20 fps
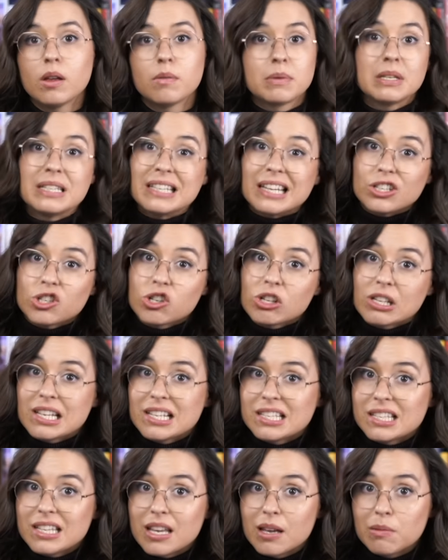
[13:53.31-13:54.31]
and potentially
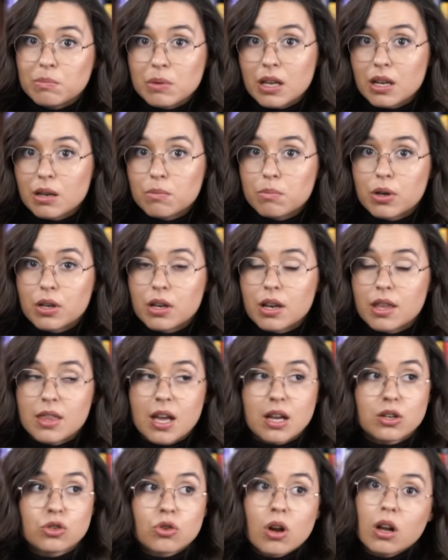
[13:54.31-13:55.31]
see him getting put in
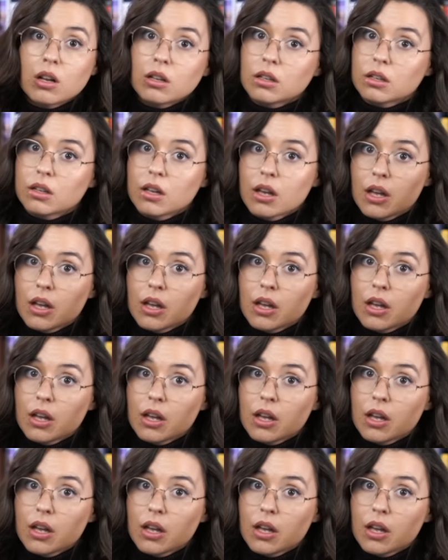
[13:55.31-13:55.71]
that trunk